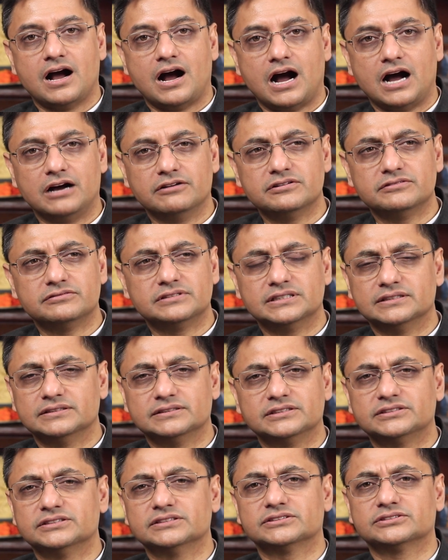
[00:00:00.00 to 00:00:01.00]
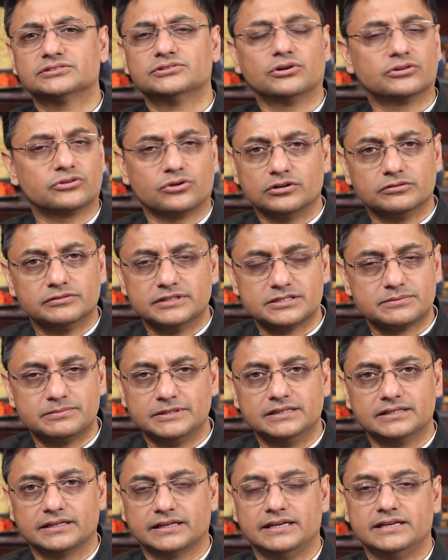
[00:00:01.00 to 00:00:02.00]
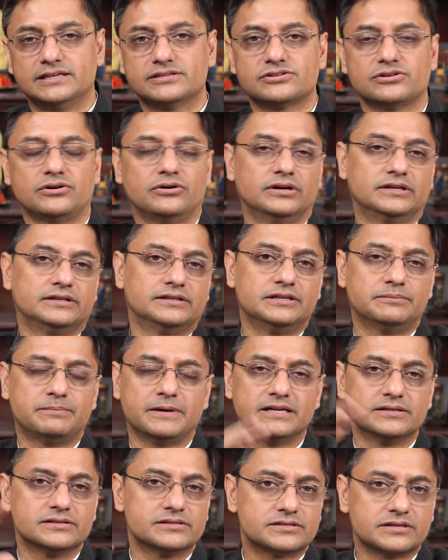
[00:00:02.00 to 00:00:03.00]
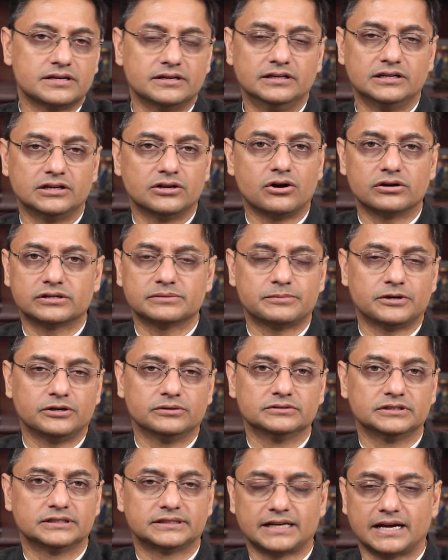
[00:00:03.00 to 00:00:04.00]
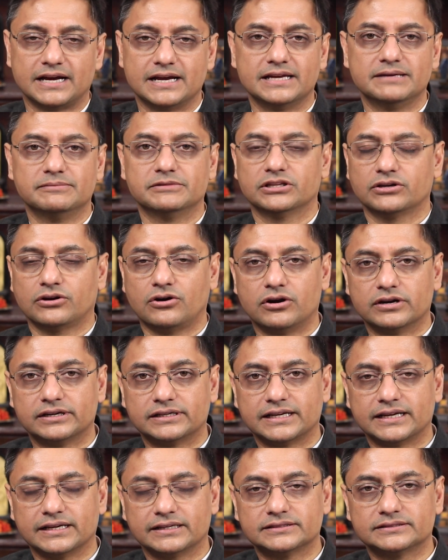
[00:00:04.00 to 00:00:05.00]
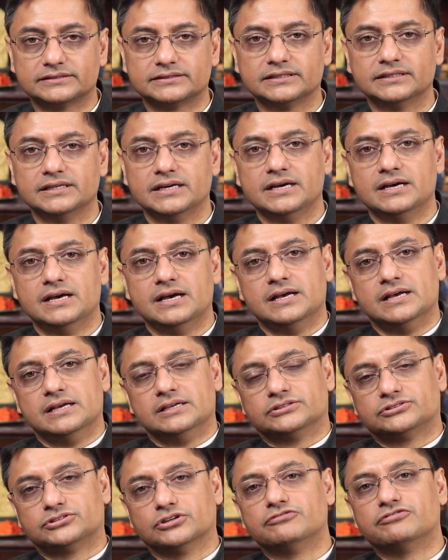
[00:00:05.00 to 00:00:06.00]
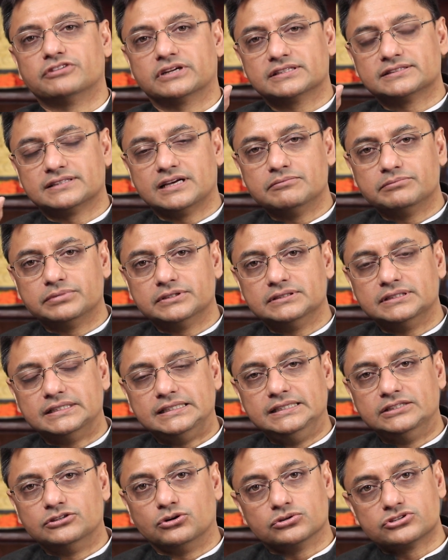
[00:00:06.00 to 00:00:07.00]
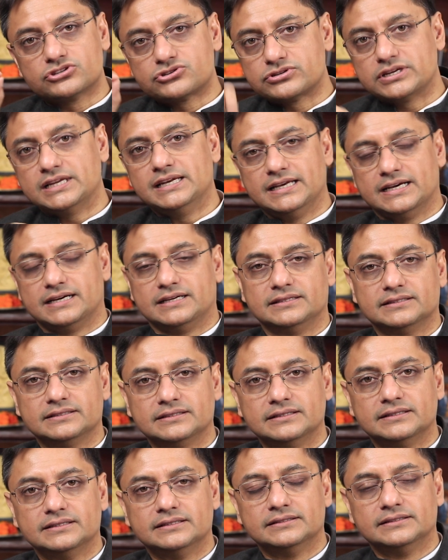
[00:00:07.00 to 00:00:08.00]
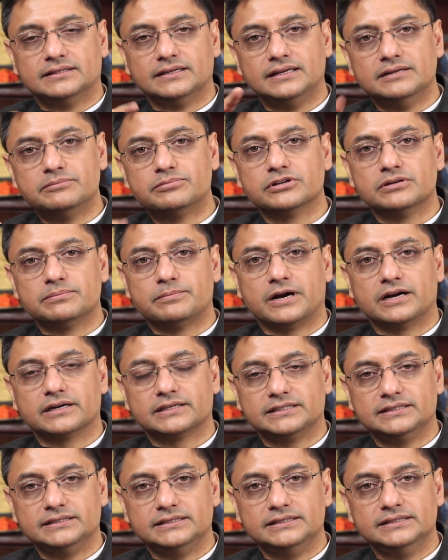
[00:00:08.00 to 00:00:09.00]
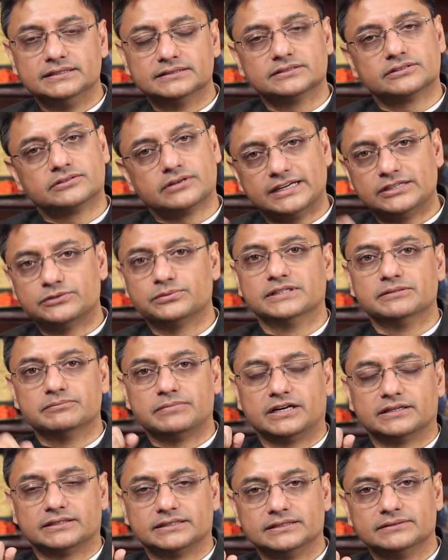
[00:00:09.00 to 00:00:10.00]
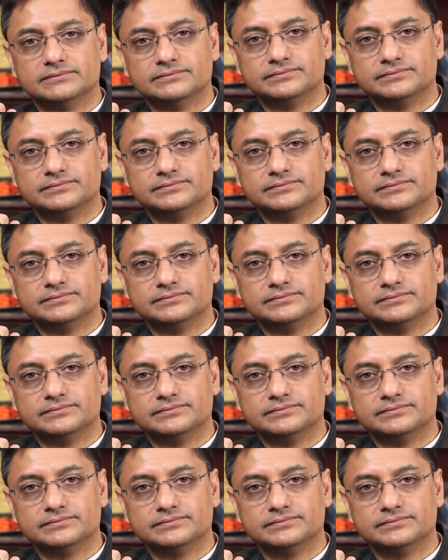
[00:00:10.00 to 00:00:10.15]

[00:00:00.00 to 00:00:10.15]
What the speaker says: However, this has not always been the case, and depends a lot upon the time and the context. So, for example, in Australia, the Liberal Party is the right-wing party.